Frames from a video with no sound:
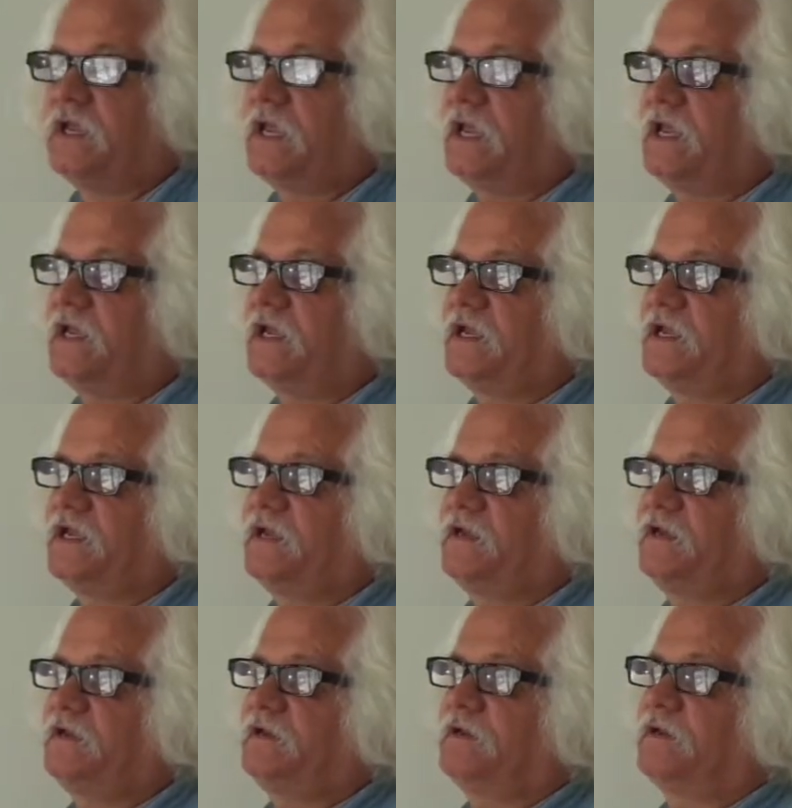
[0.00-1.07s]

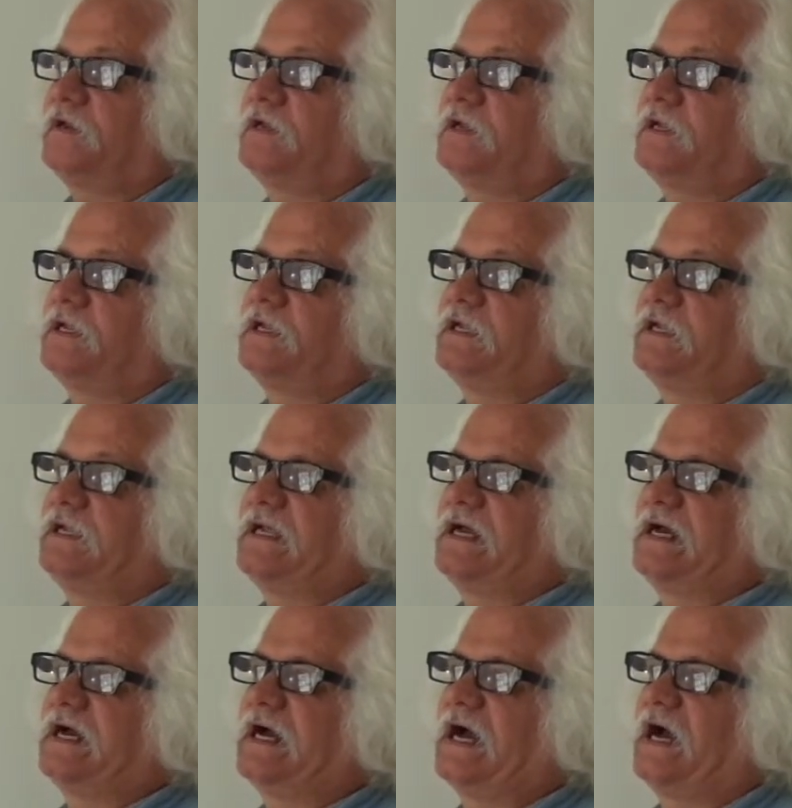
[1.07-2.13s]
And
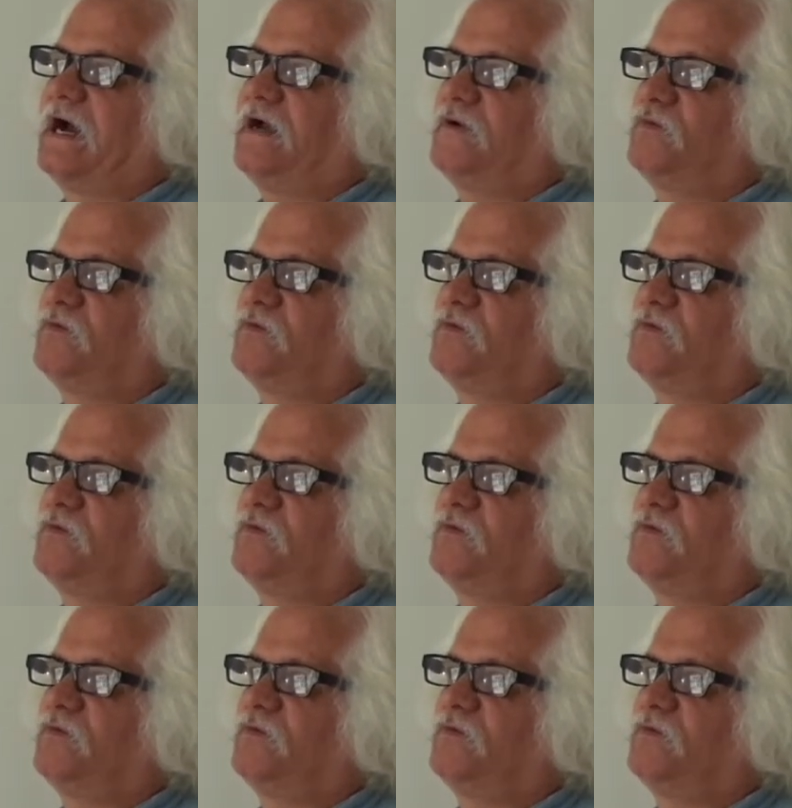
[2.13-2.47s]
I